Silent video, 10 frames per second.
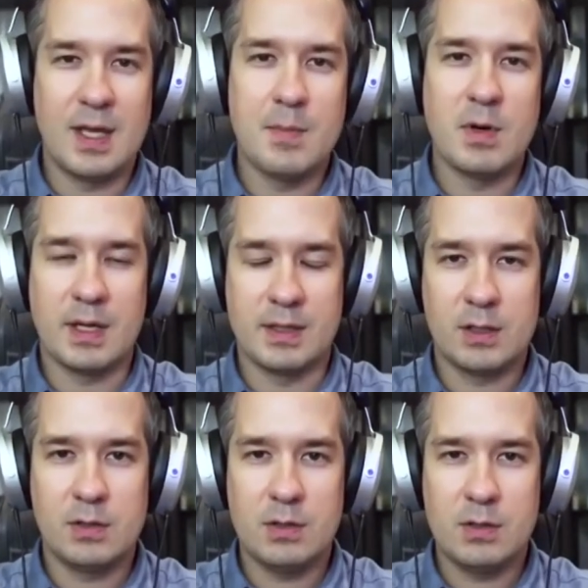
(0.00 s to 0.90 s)
uh, table
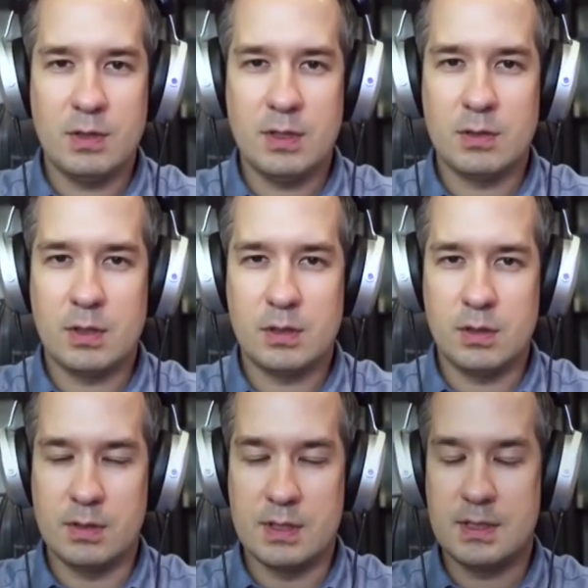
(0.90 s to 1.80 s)
connected to it in order
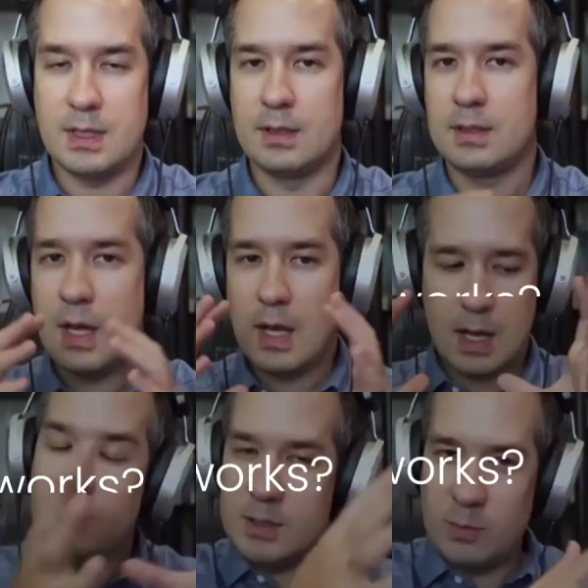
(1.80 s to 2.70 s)
to understand
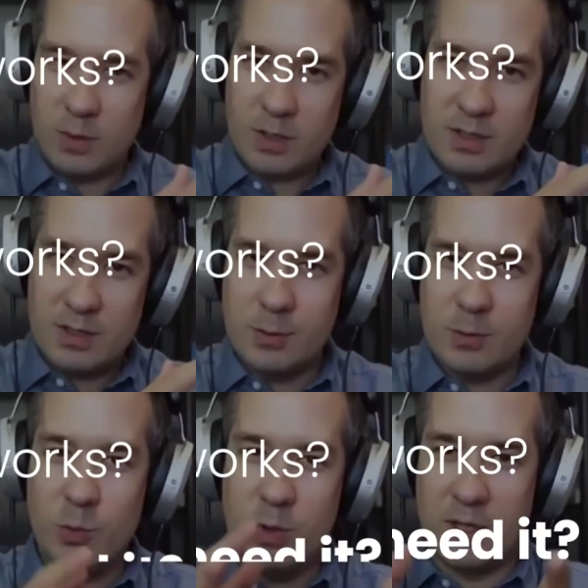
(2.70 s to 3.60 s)
how does it work
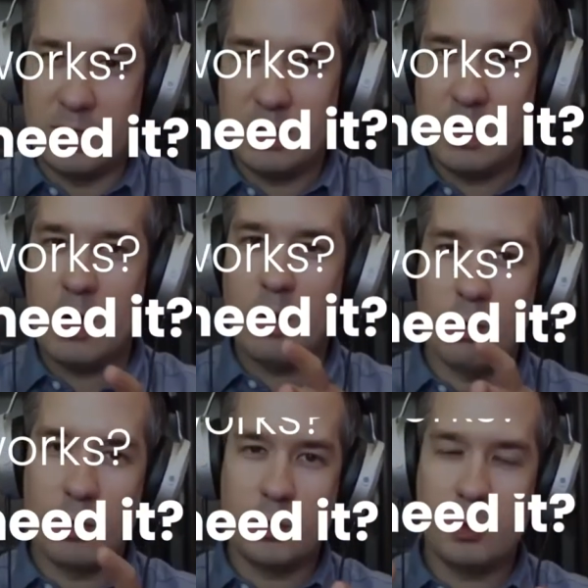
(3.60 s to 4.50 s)
do we need it
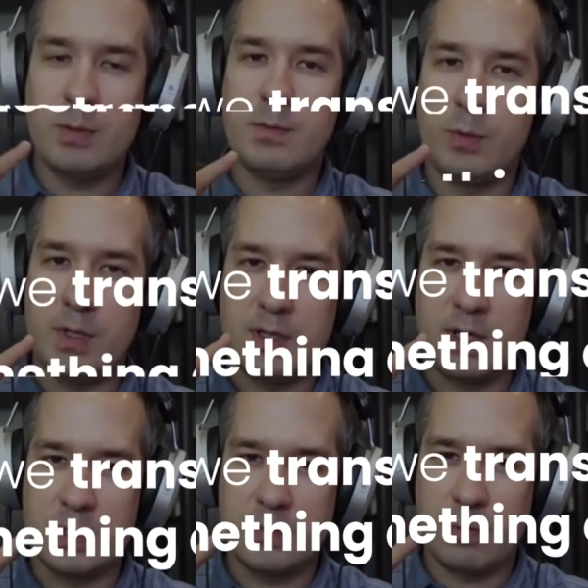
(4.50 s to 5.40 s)
or should it, we
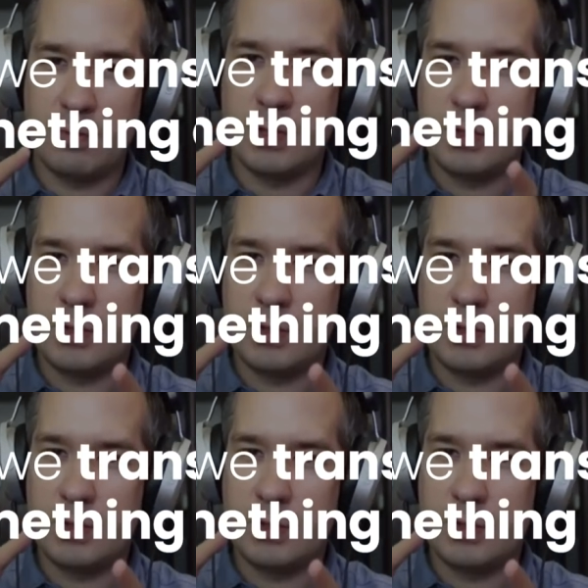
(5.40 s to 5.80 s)
transform